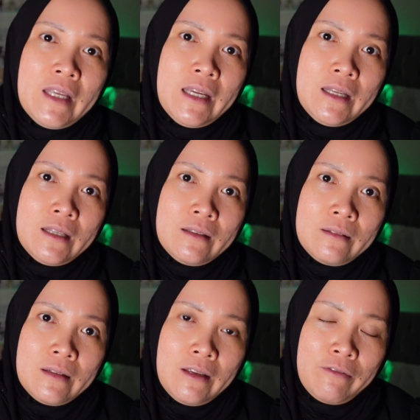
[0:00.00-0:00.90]

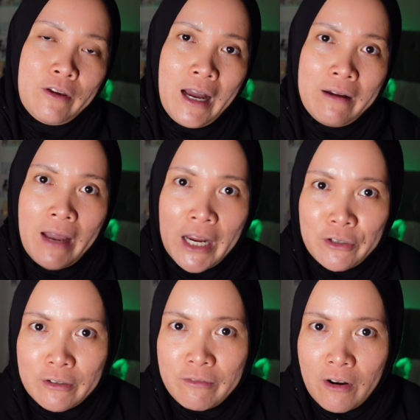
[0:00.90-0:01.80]
in, if you have
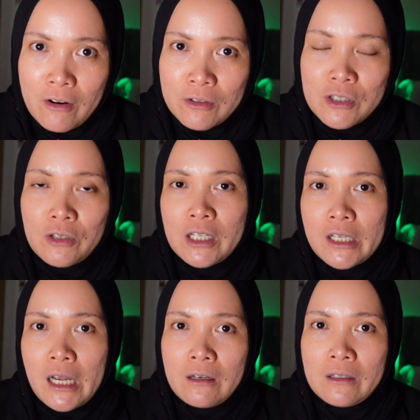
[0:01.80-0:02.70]
Android phones, you
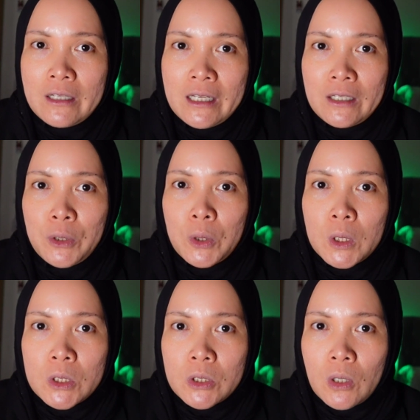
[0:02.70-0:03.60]
can download in
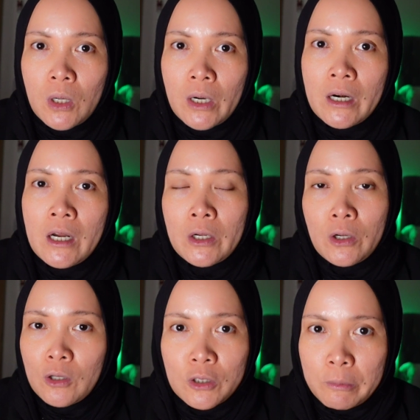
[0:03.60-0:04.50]
Google Store,
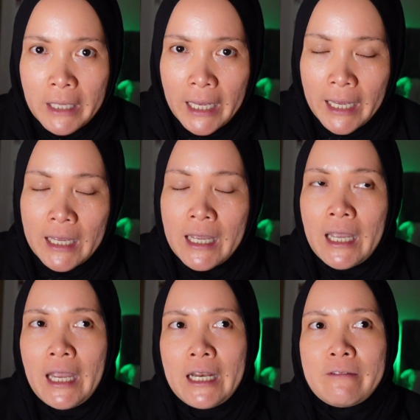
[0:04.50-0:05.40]
Google Play,
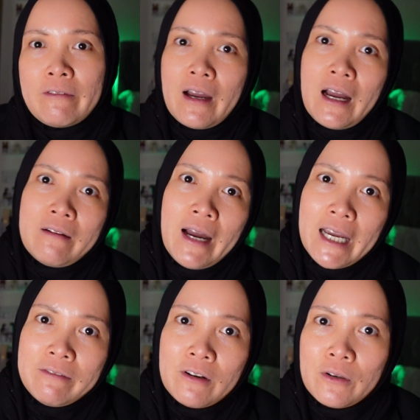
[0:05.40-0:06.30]
and if you have
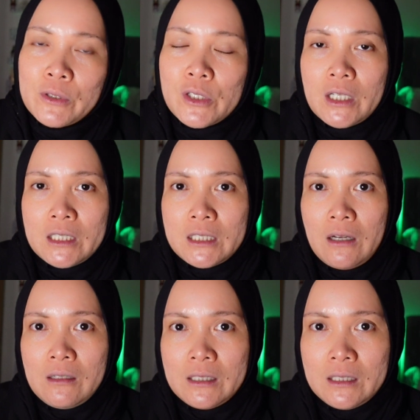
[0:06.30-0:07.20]
iPhone, you can
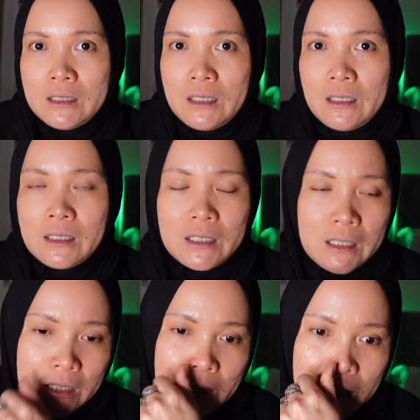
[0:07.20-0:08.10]
download it
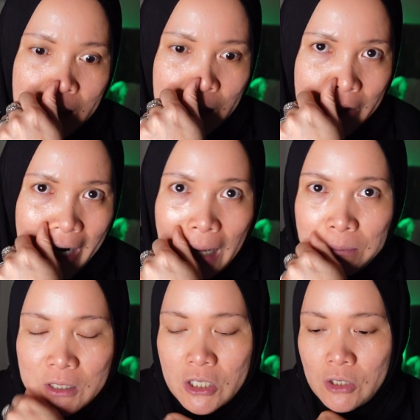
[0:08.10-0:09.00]
in your
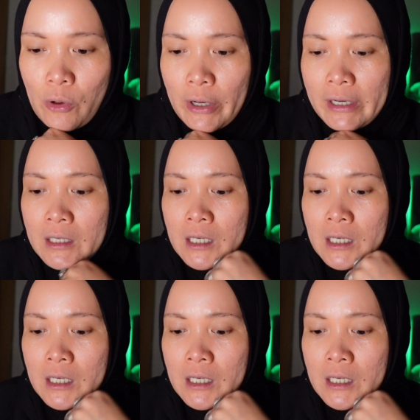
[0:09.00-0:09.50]
Apple Store.